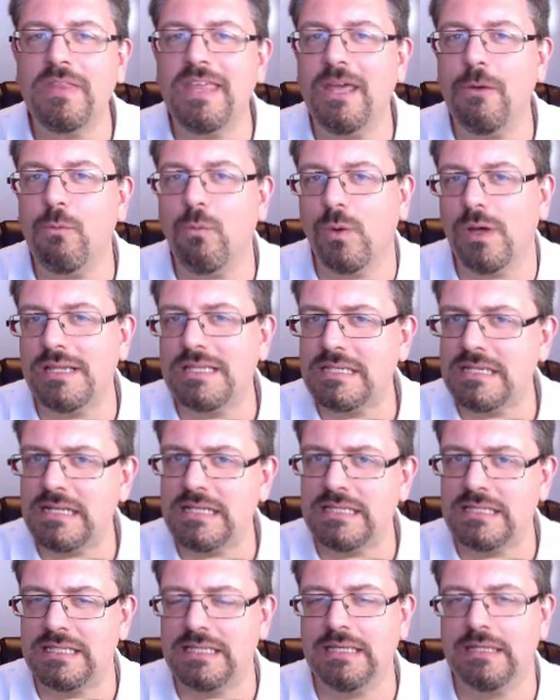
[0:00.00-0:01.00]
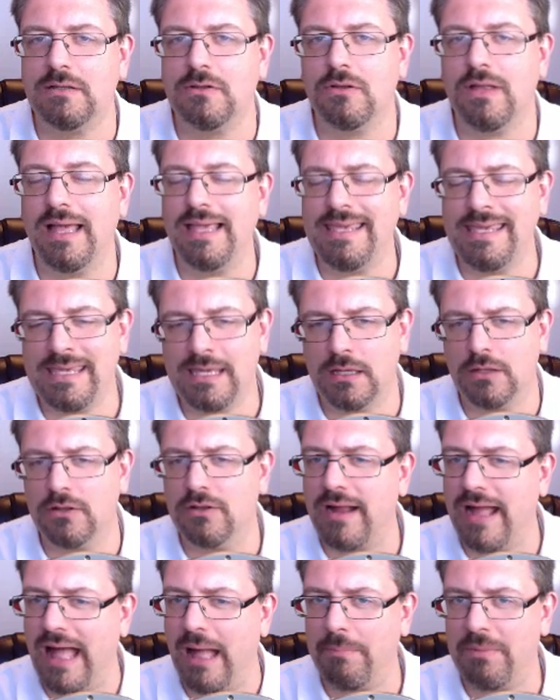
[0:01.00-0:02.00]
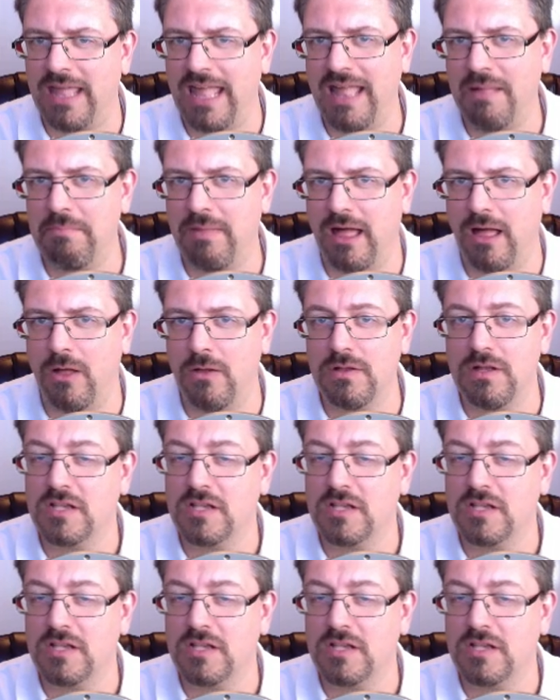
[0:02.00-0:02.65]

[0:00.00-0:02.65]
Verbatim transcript: It wasn't until a killer app came out,